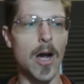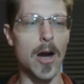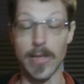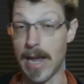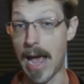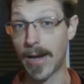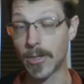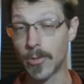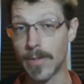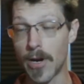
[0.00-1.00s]
Are they
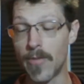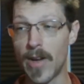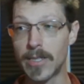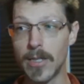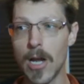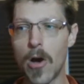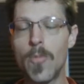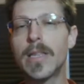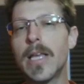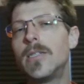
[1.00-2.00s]
actually perfect? No,
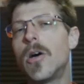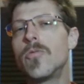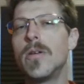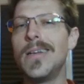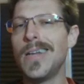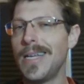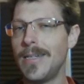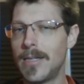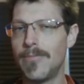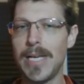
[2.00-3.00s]
but they don't
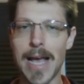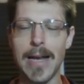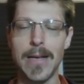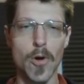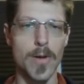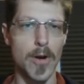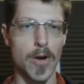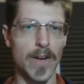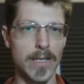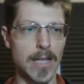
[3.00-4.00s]
need to be any more
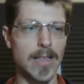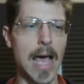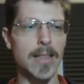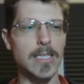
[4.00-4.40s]
perfect than that.